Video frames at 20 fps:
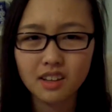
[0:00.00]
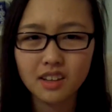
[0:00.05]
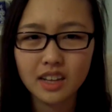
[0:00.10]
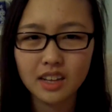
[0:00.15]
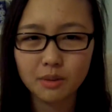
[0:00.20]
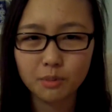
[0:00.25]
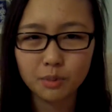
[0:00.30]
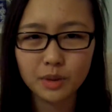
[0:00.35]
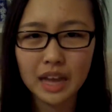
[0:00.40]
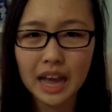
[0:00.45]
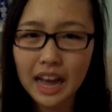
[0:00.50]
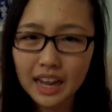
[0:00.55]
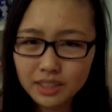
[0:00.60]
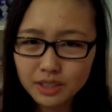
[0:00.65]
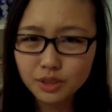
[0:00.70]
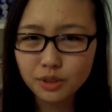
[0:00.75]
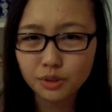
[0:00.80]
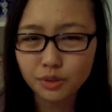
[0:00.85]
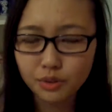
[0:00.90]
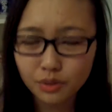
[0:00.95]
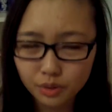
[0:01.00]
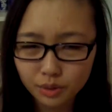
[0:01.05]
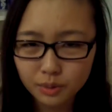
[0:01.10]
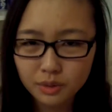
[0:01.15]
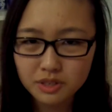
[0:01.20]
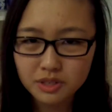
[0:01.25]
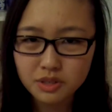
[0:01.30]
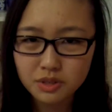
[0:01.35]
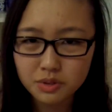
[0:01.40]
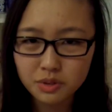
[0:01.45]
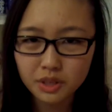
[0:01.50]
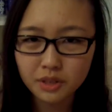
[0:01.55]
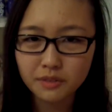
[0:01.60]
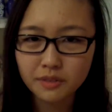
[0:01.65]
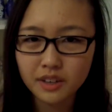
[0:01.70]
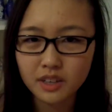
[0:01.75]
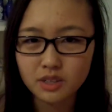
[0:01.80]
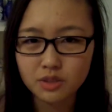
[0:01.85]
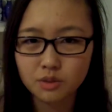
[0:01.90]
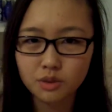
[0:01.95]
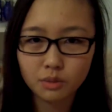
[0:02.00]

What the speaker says: and we had to go through the questions really fast